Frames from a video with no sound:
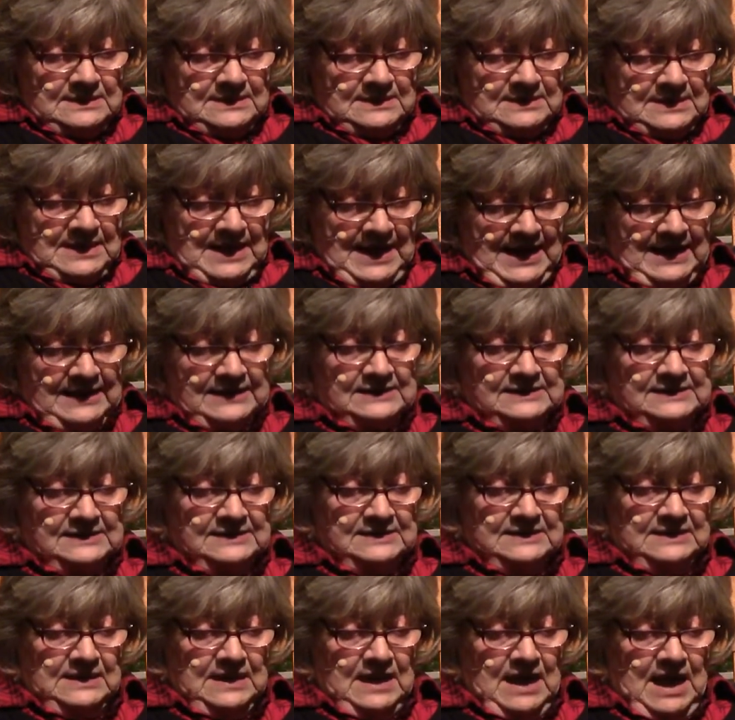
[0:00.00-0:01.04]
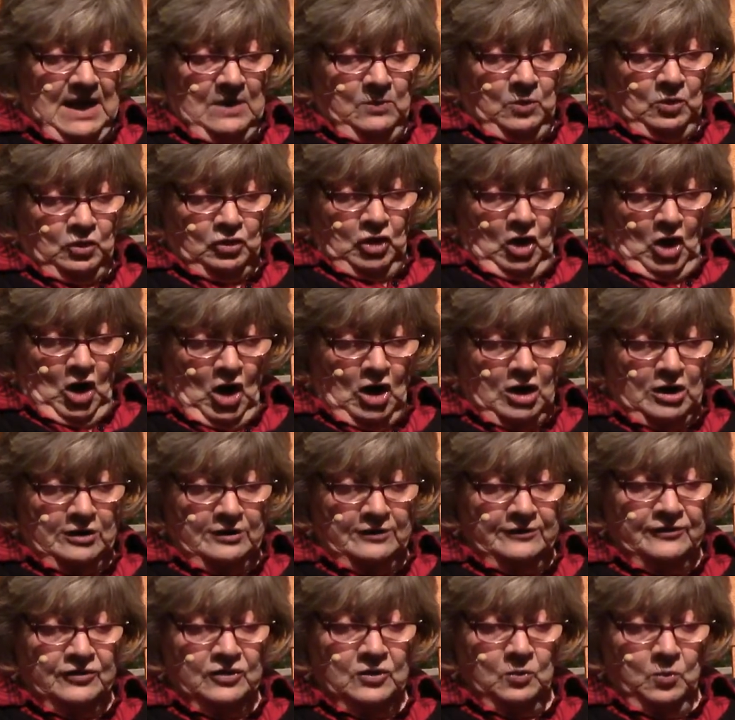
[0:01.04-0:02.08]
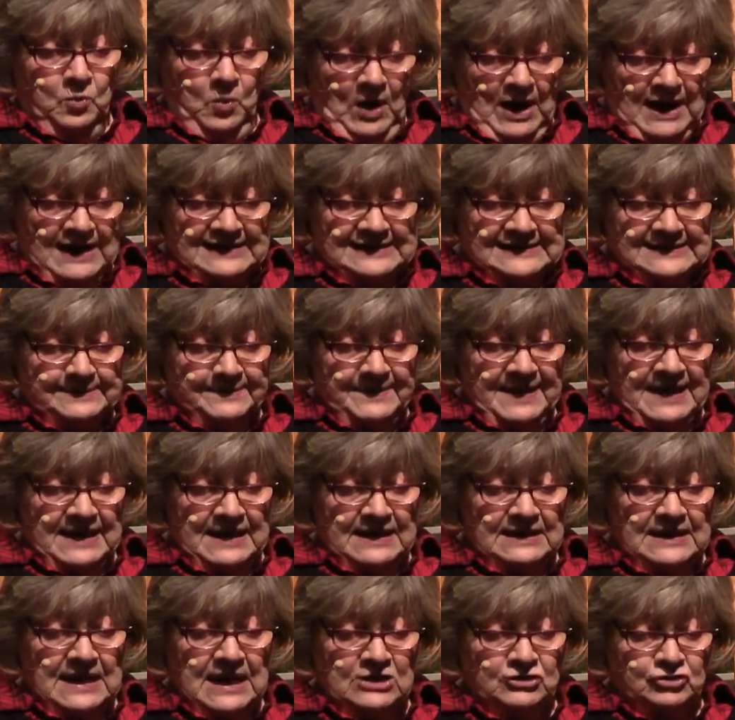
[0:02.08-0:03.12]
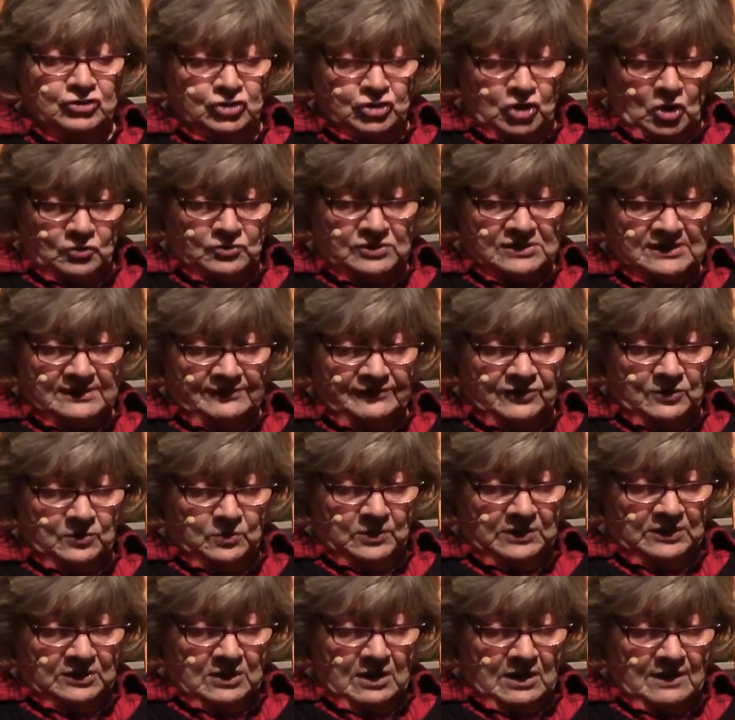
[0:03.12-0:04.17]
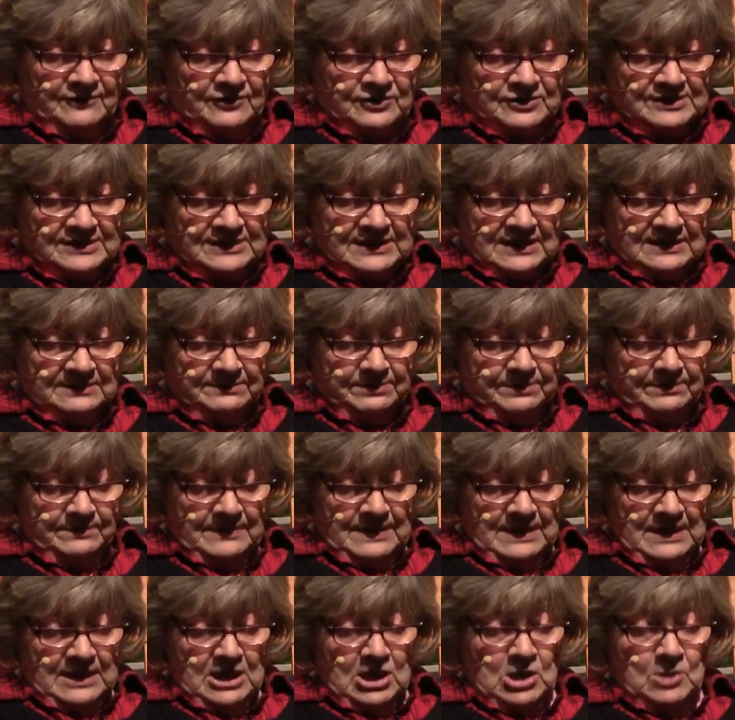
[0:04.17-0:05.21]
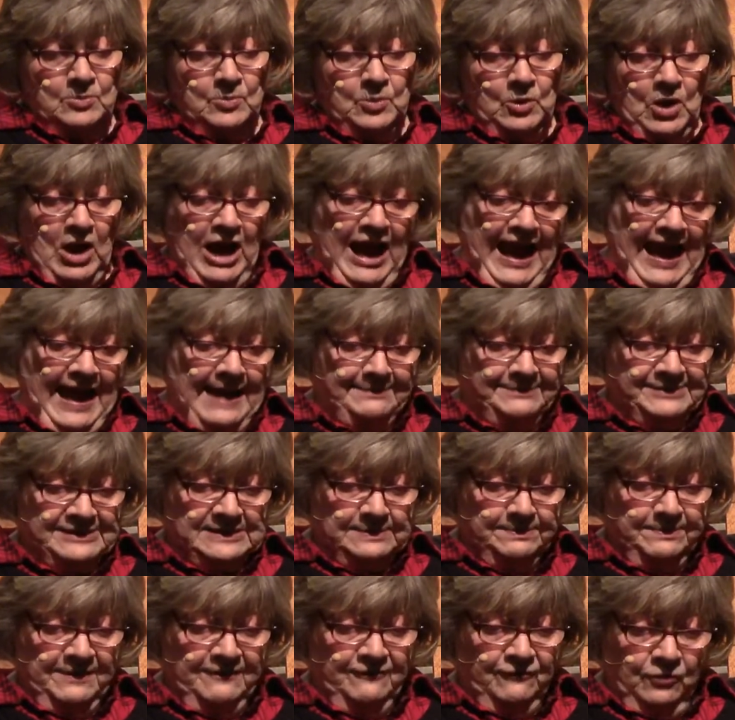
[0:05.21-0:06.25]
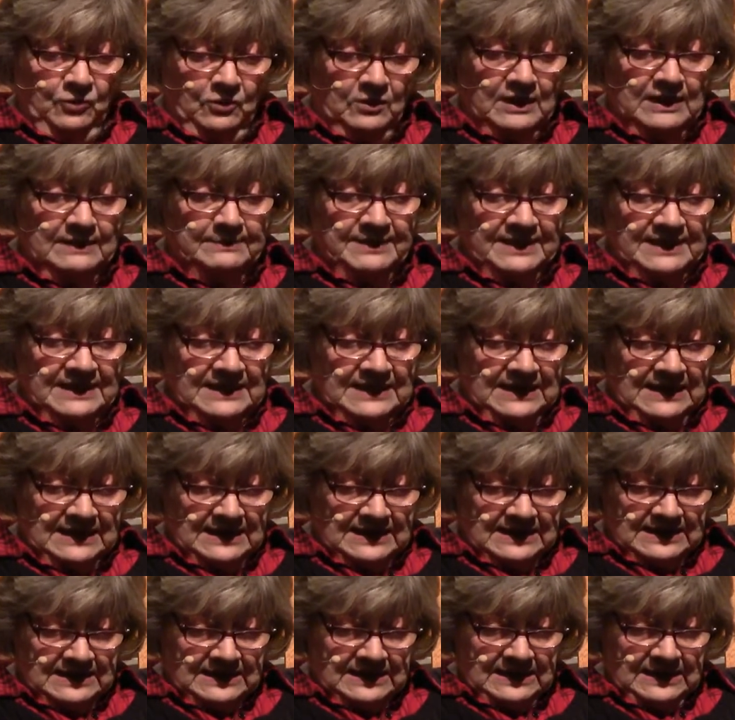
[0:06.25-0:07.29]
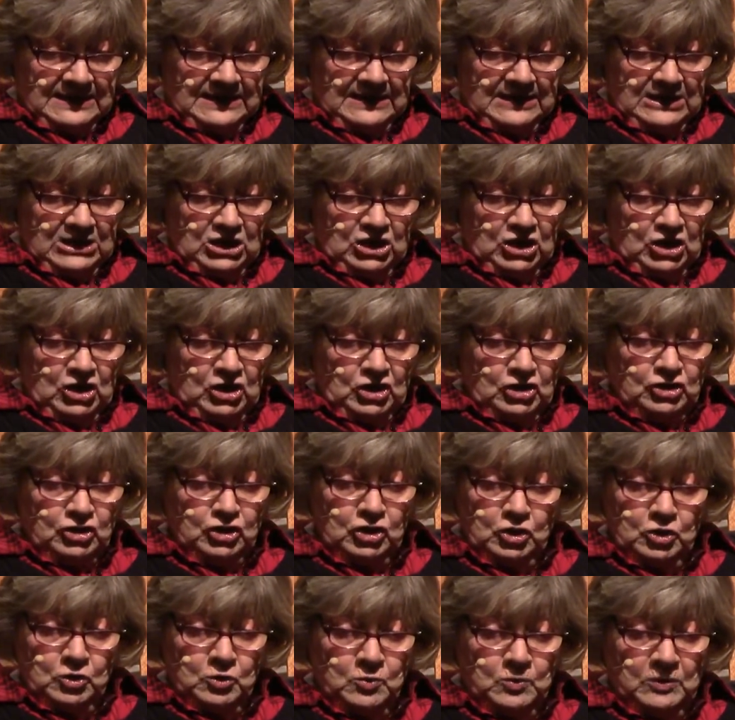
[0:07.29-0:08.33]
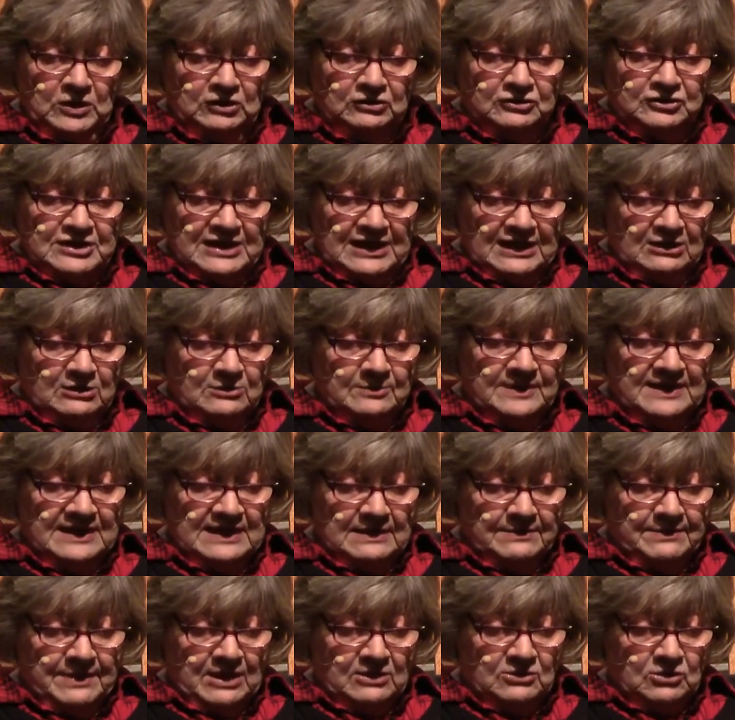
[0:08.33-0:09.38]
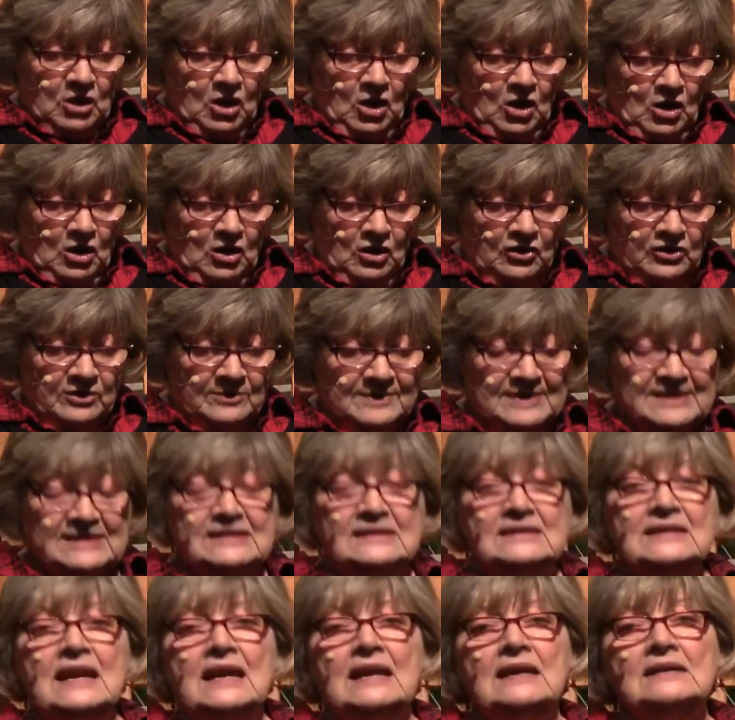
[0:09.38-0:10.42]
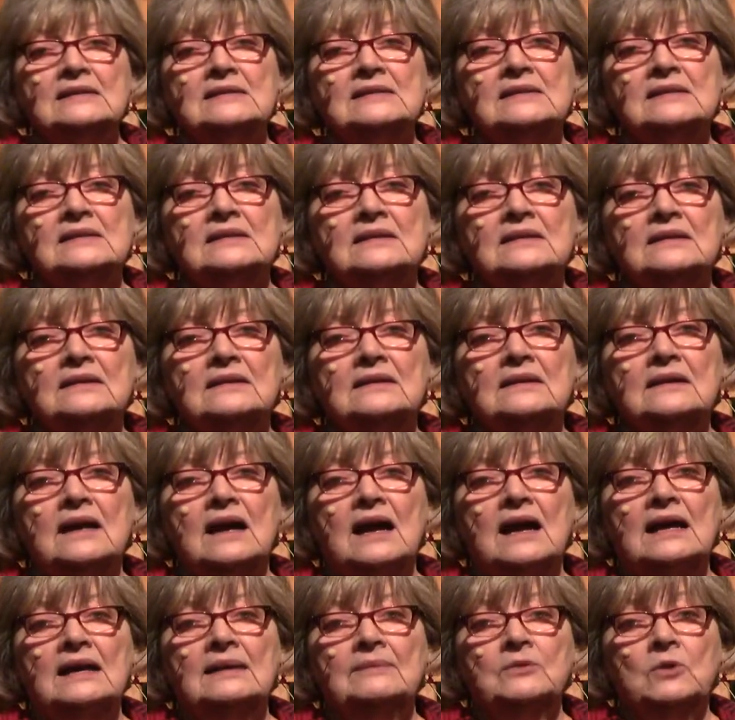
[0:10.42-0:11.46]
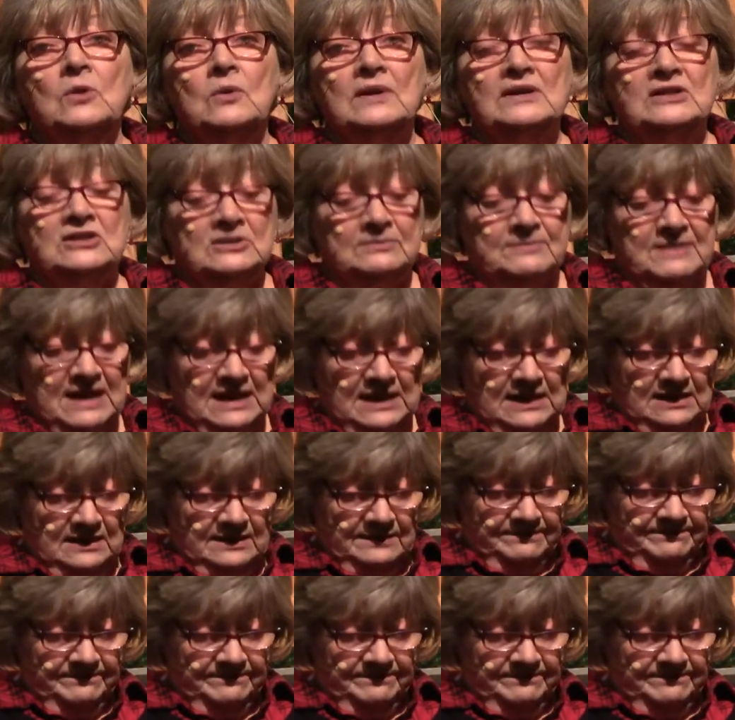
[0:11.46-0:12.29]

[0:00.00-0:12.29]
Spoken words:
Next, I will carve the wise men and Joseph, the woodcarver said. Perhaps before I begin, you will tell me about all the mistakes I am going to make.